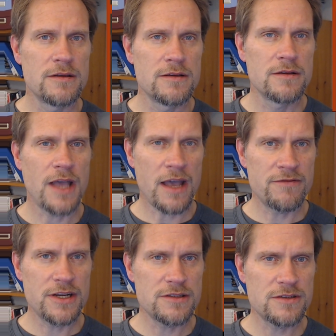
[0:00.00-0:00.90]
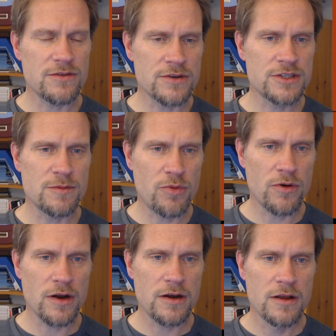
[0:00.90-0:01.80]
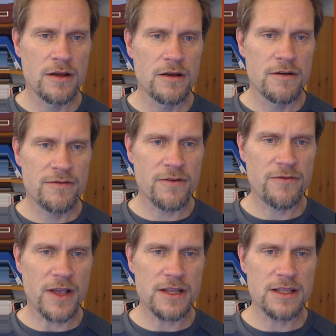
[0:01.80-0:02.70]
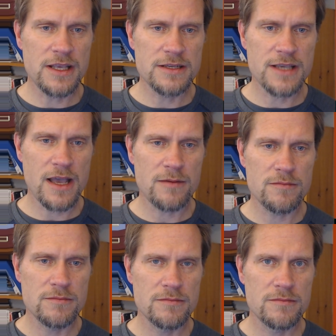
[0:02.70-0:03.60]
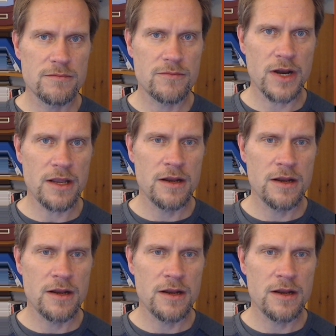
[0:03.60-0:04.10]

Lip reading: evidence or support for failing the exam, right?